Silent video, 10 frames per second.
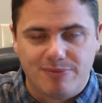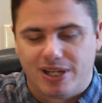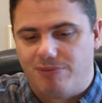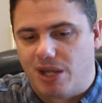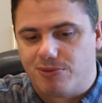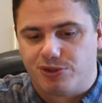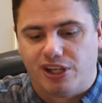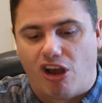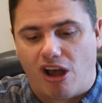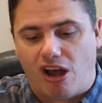but it becomes
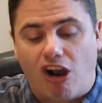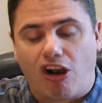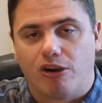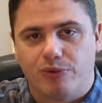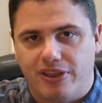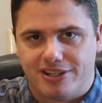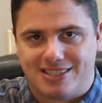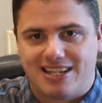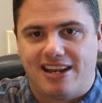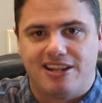really hard when they're
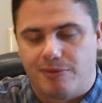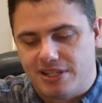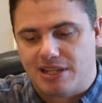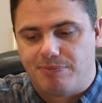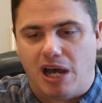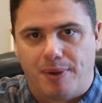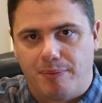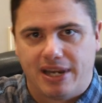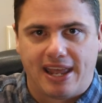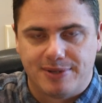just tiny companies that pop
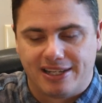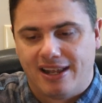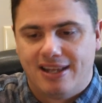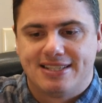up on Amazon,